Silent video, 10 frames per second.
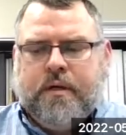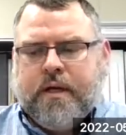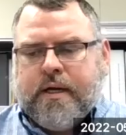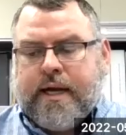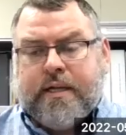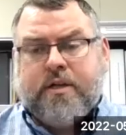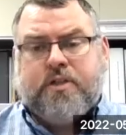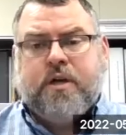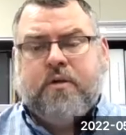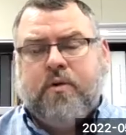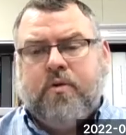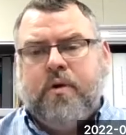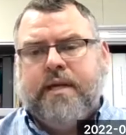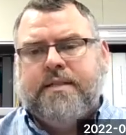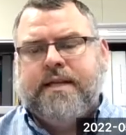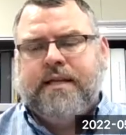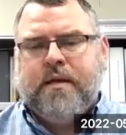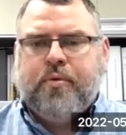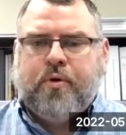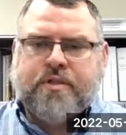kind of touch on real quick is that
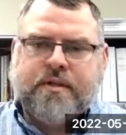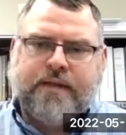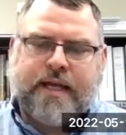the importance of